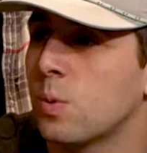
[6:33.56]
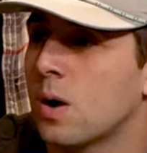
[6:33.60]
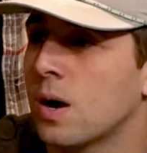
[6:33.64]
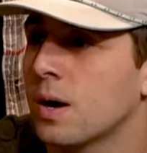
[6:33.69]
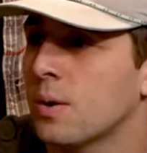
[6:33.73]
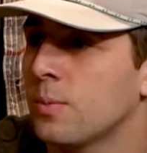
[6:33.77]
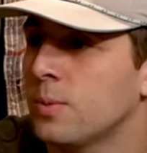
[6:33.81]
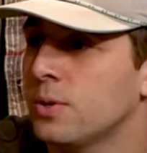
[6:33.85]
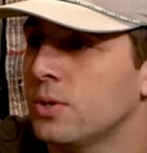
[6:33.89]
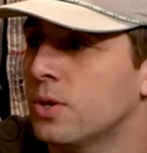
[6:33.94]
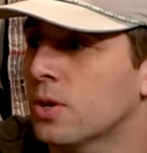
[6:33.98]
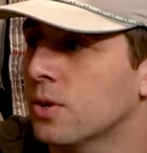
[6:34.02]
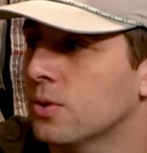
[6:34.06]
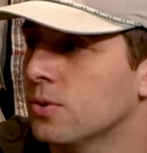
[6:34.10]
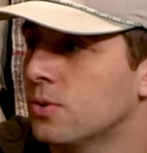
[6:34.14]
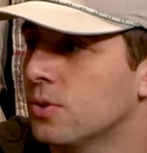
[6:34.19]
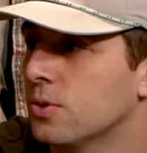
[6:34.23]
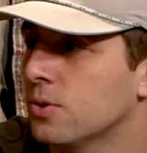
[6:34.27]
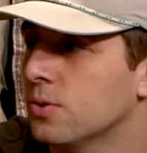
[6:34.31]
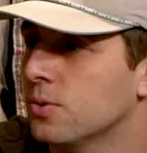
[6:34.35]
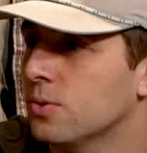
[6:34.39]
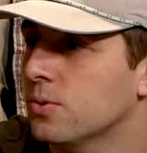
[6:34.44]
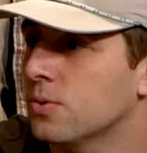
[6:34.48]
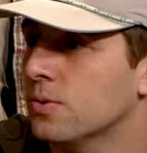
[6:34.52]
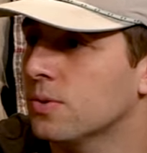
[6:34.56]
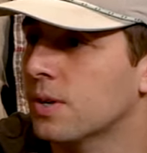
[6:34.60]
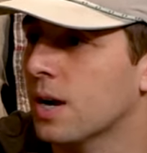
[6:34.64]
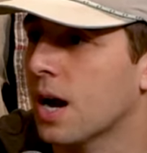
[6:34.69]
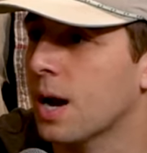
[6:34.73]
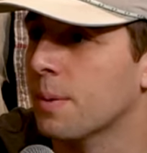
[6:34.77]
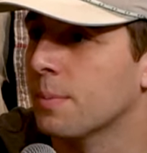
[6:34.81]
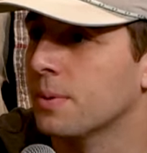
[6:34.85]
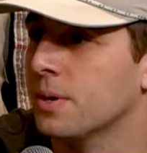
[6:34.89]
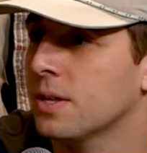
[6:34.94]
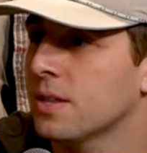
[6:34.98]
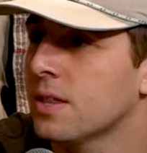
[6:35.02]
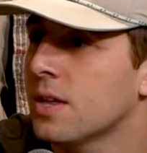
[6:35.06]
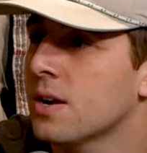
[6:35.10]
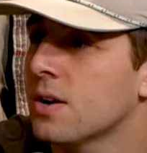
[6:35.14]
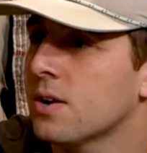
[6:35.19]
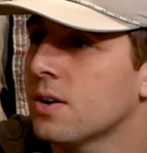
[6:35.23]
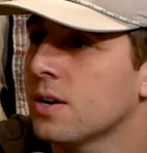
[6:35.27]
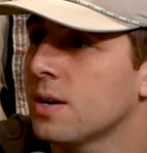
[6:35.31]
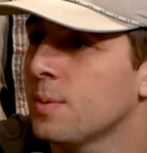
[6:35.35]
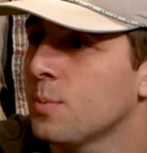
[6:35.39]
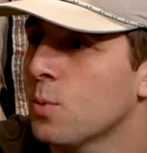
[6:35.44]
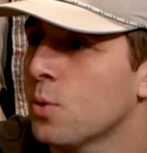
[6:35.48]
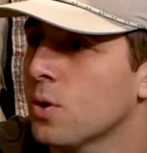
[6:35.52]
why we don't do comedy
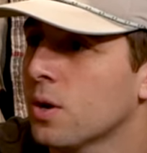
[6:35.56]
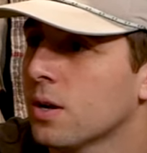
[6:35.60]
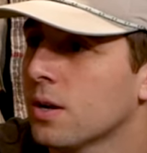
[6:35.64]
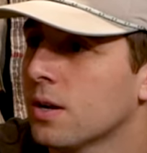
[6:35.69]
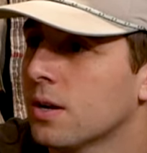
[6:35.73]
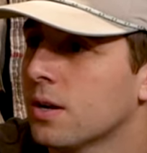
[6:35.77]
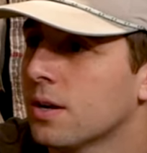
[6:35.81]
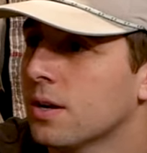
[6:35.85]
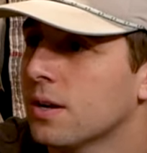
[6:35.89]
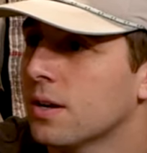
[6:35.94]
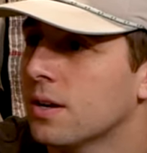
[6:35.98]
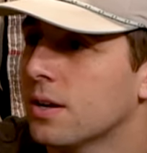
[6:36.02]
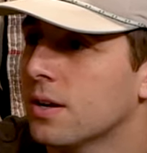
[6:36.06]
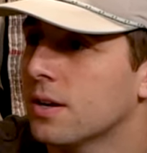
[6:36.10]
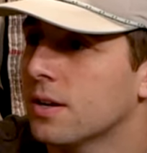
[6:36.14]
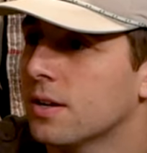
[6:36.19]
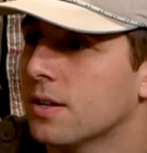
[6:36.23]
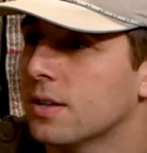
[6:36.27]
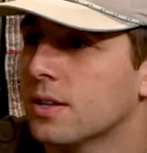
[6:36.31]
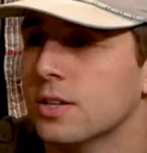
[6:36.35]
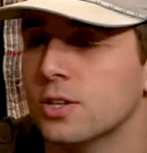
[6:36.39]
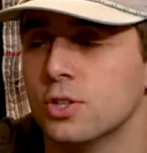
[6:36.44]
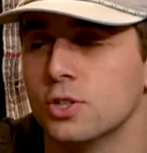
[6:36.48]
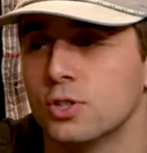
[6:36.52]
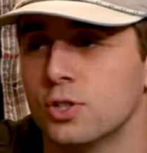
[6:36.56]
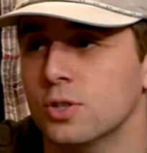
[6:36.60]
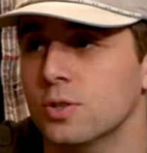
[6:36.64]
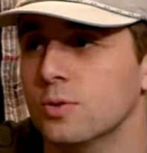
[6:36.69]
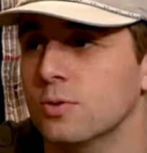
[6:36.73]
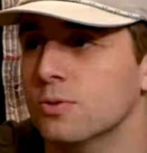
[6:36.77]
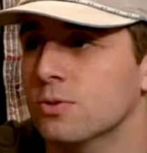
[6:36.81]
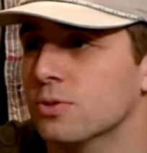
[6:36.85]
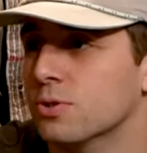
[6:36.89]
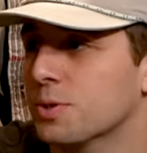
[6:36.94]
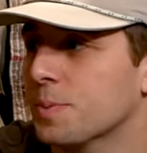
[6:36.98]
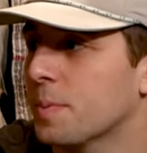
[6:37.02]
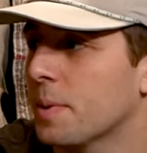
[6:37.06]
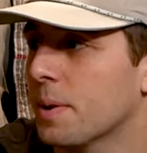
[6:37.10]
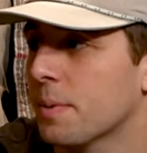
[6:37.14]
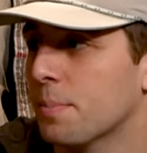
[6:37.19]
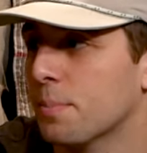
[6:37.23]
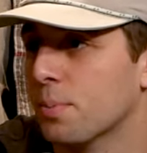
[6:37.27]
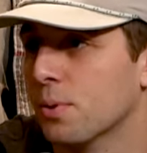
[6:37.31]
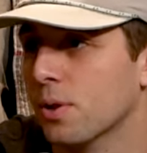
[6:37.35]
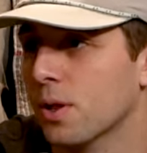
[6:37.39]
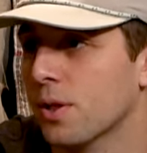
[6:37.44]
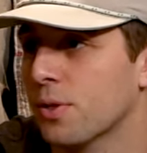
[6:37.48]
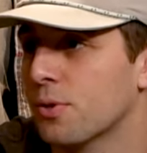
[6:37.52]
there anymore? They just knew there's gonna be a
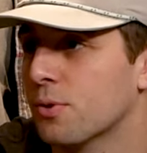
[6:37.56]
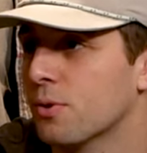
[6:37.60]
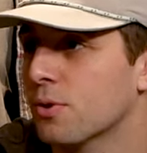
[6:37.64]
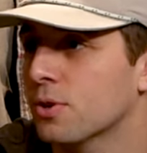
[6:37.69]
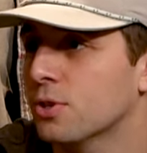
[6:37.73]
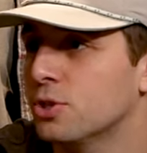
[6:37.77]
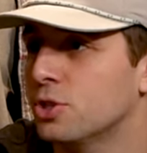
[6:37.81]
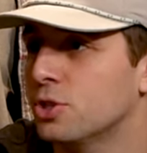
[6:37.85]
plethora